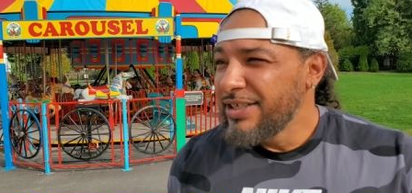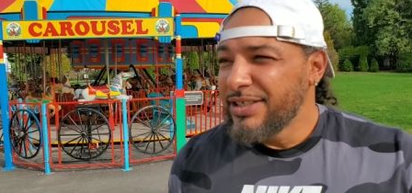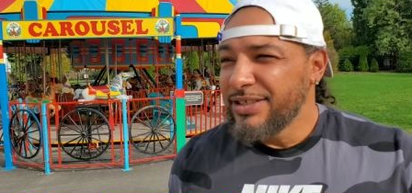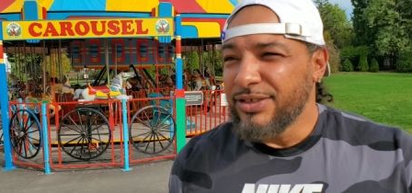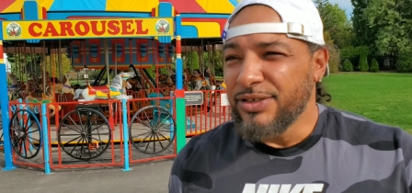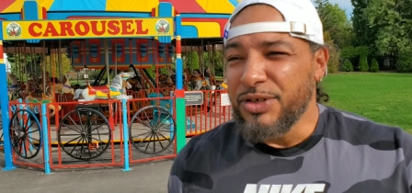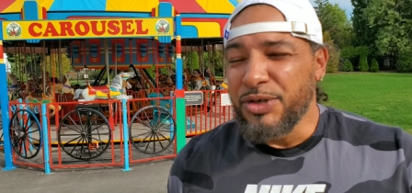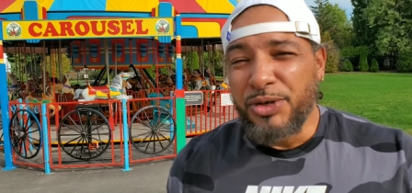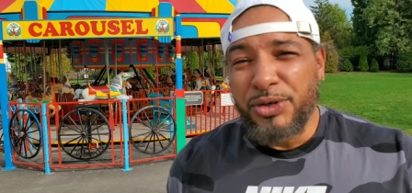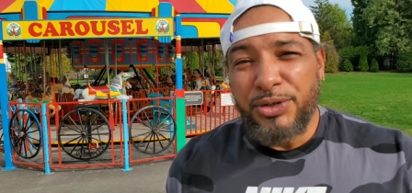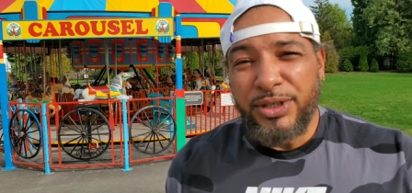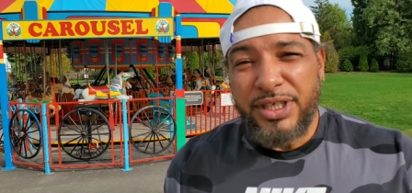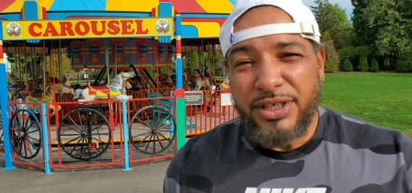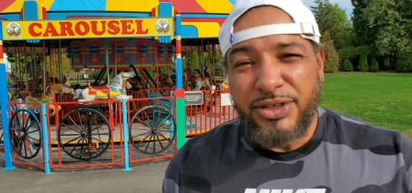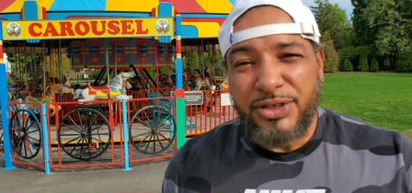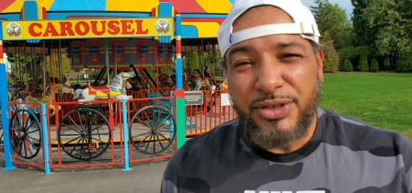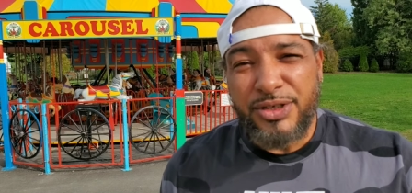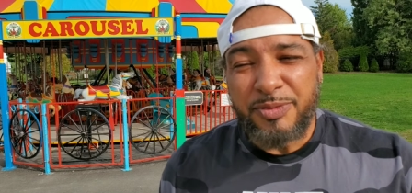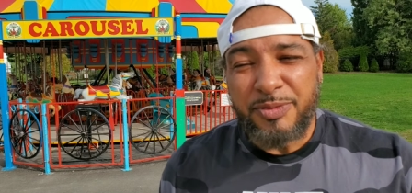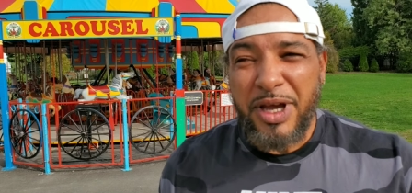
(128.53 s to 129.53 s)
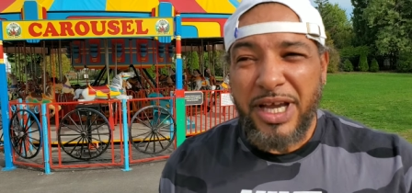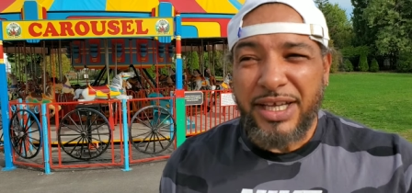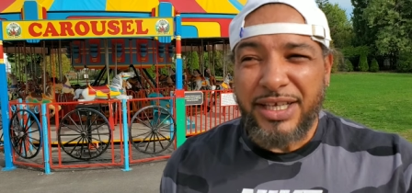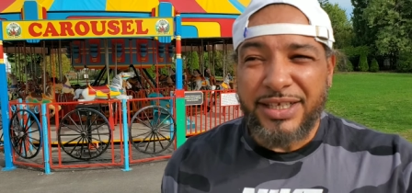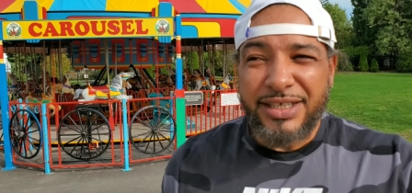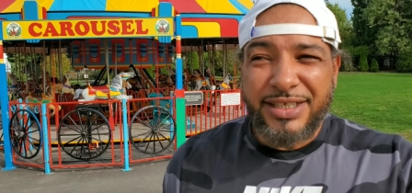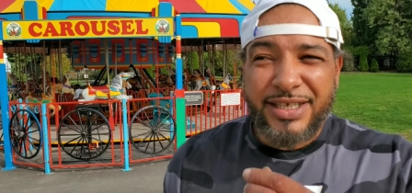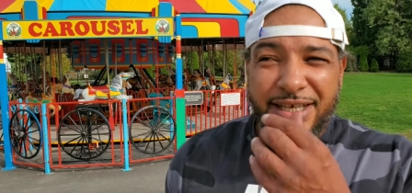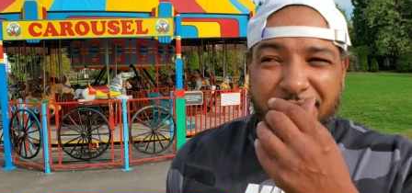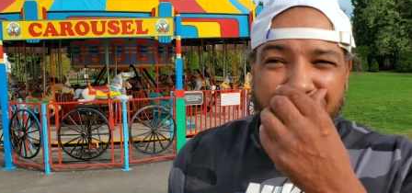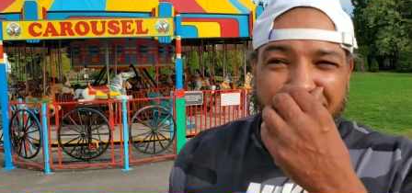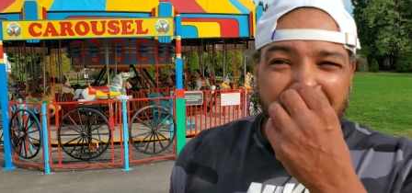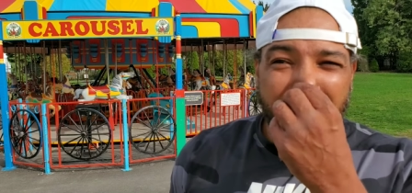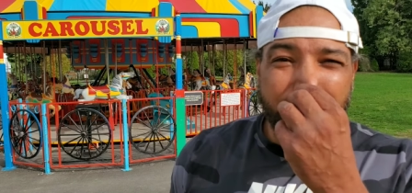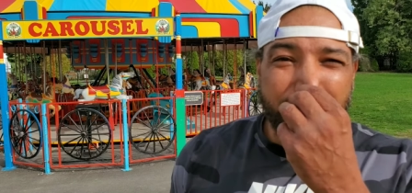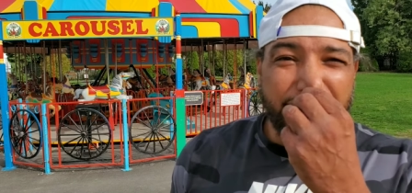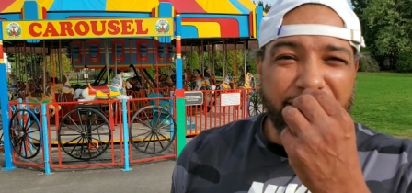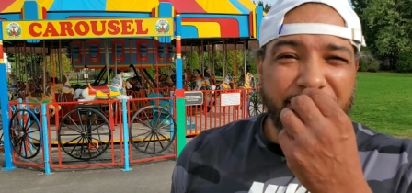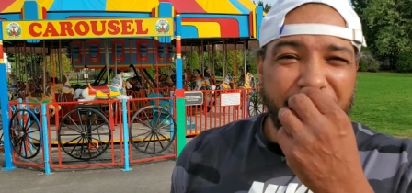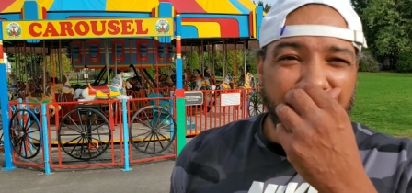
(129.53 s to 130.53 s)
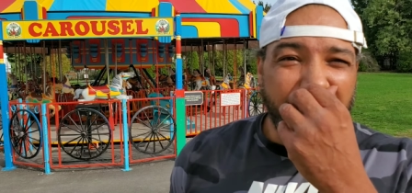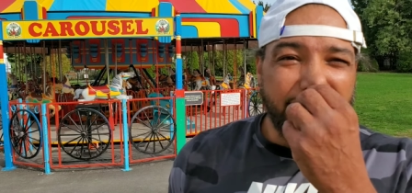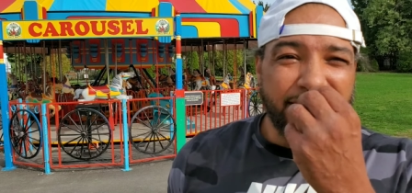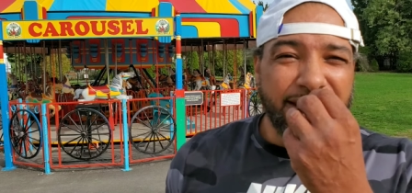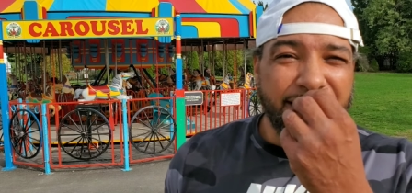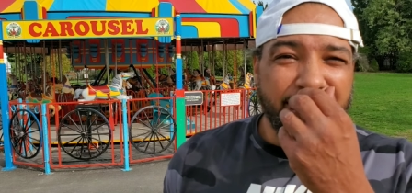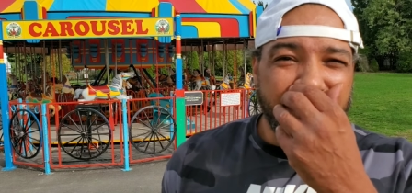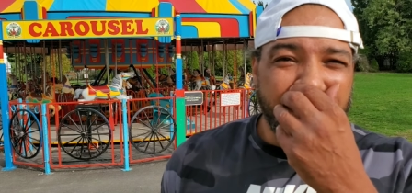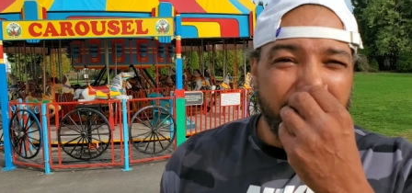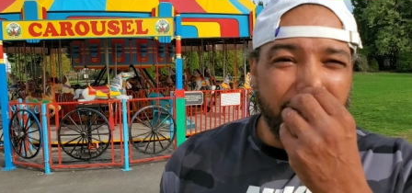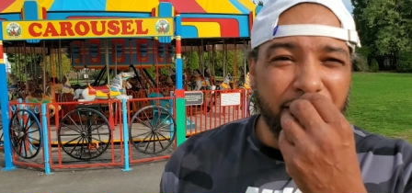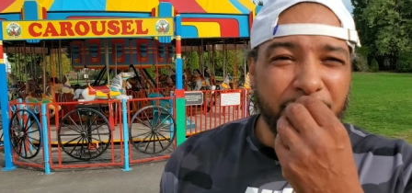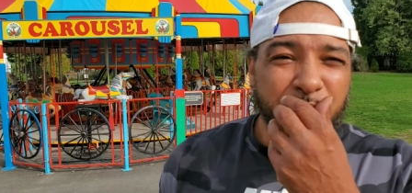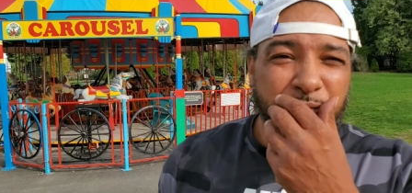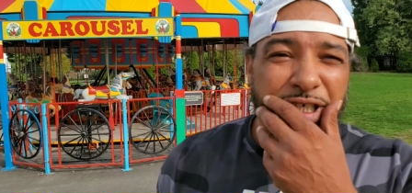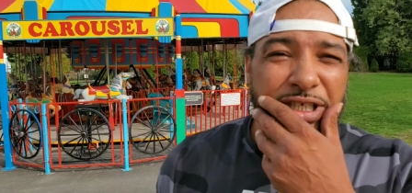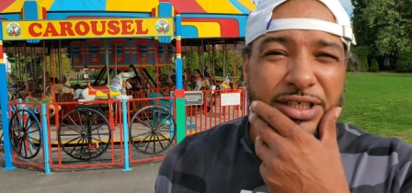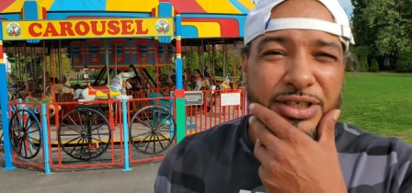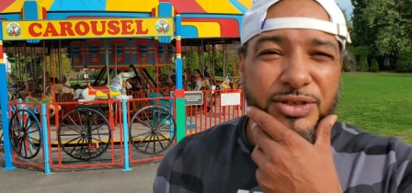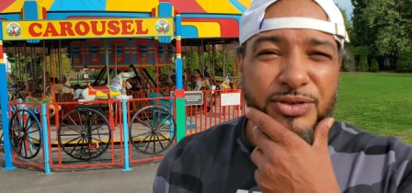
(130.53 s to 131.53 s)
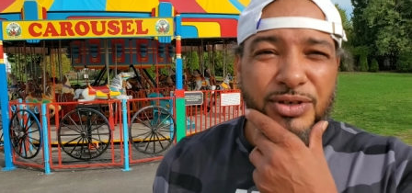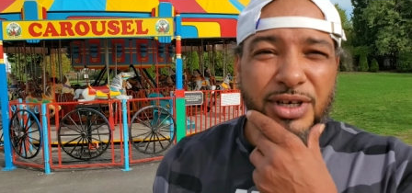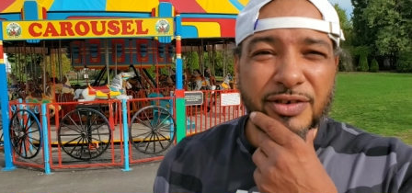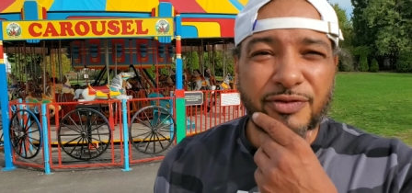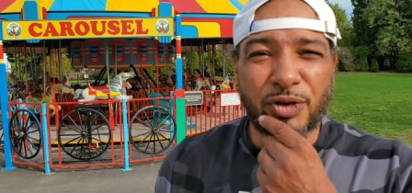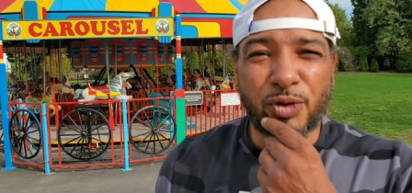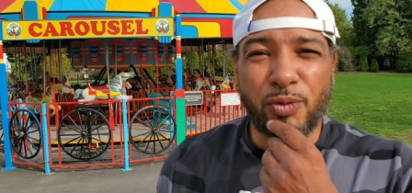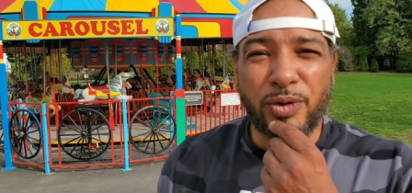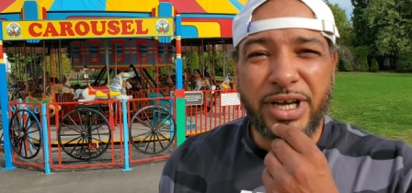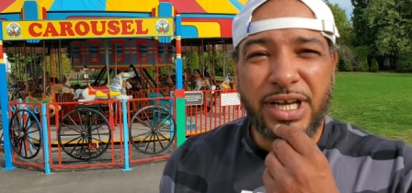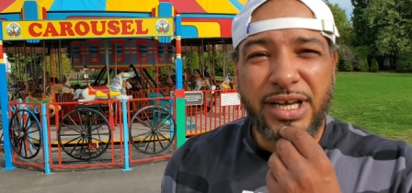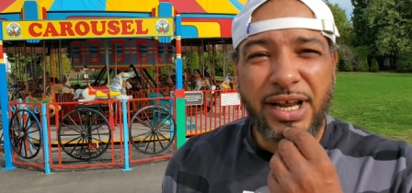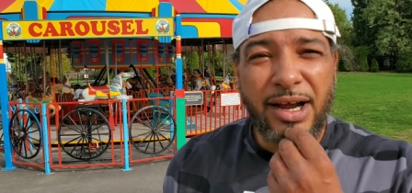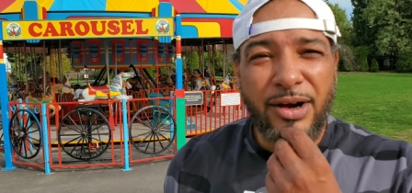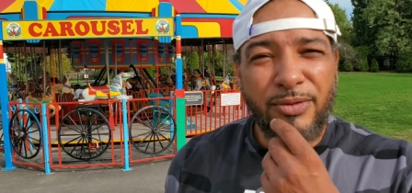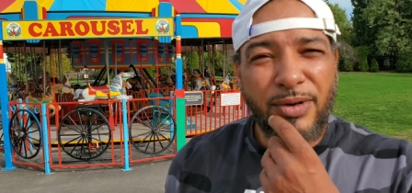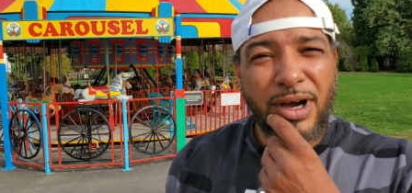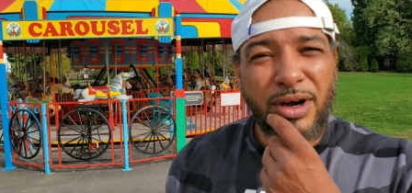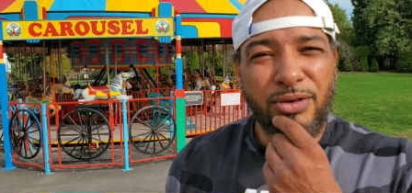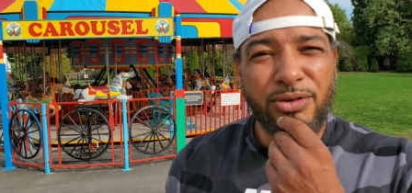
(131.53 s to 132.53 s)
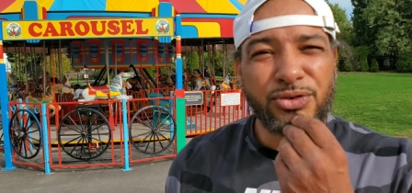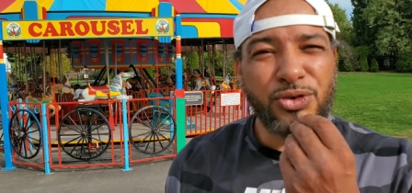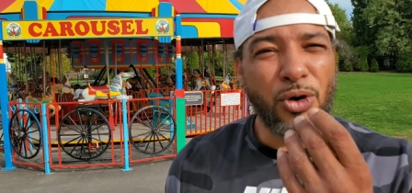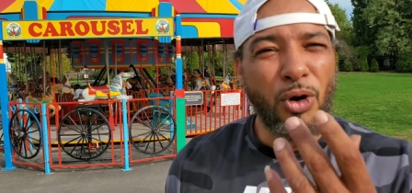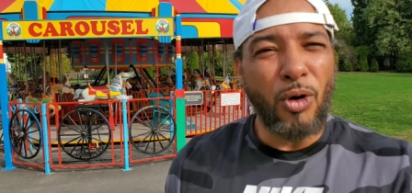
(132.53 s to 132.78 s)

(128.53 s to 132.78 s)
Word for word: So no disrespect intended. I'm just talking to the young bitches who never went that route.